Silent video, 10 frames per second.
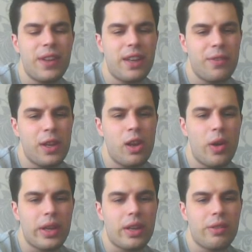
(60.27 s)
think, if you
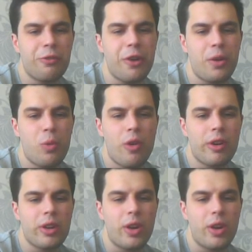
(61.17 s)
like, Frank Warren